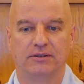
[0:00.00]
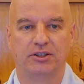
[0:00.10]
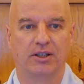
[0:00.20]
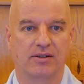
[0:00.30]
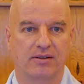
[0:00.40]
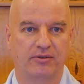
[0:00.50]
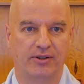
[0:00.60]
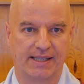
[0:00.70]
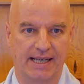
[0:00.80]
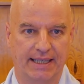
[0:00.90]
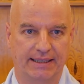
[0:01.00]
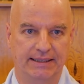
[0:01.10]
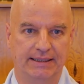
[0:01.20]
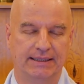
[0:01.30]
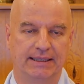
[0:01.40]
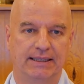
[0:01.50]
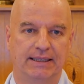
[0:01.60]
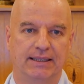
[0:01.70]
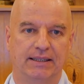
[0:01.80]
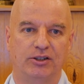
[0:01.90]
just recited,
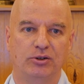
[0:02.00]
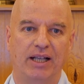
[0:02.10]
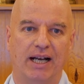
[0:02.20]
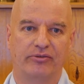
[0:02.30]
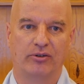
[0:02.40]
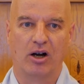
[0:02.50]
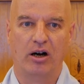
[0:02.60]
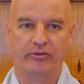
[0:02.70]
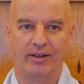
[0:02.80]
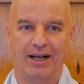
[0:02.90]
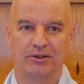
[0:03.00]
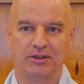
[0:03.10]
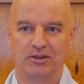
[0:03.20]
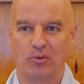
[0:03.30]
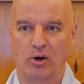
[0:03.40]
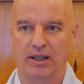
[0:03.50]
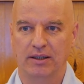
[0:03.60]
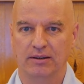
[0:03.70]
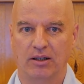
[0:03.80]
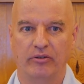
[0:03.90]
do that for half an hour in the
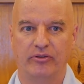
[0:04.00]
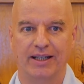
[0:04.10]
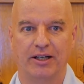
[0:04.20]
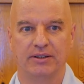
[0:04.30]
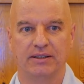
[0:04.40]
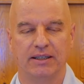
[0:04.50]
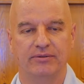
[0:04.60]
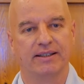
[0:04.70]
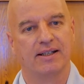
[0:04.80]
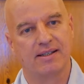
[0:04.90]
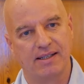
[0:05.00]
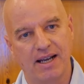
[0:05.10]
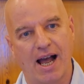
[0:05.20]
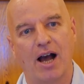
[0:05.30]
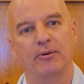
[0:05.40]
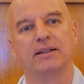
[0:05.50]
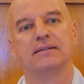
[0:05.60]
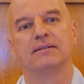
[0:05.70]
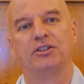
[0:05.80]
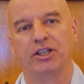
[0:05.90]
morning, half an hour in the evening, and see how
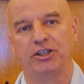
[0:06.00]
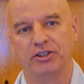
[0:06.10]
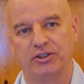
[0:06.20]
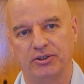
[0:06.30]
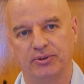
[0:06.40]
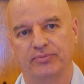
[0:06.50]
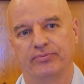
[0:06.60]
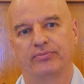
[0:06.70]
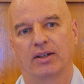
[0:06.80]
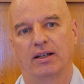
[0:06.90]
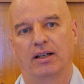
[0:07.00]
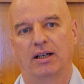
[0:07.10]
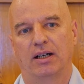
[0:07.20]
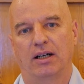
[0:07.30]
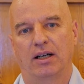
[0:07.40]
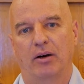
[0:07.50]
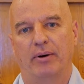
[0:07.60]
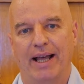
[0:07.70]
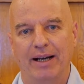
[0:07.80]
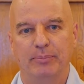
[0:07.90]
it changes you.
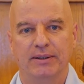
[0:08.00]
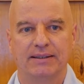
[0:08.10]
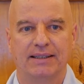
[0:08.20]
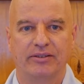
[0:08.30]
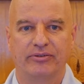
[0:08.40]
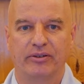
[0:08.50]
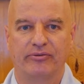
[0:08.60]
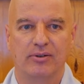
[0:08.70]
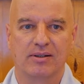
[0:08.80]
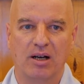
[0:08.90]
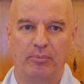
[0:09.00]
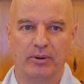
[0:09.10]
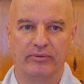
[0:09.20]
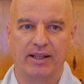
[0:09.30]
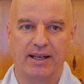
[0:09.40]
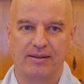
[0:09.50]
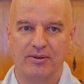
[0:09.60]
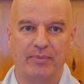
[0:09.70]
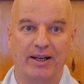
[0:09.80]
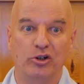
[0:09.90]
What happens that for the first couple of days you
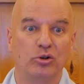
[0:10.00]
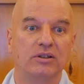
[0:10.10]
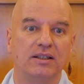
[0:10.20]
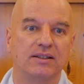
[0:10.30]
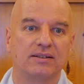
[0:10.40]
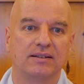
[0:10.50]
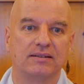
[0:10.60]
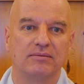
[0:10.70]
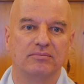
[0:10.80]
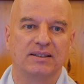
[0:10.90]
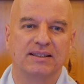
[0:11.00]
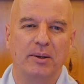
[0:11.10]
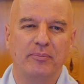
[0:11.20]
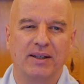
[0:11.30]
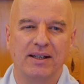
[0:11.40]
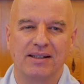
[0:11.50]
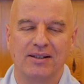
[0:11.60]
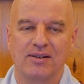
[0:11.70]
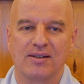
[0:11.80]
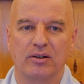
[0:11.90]
may notice some things in
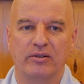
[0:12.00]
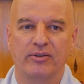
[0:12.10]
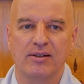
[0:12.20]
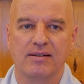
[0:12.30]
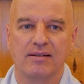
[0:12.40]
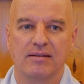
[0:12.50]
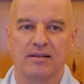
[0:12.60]
the surface,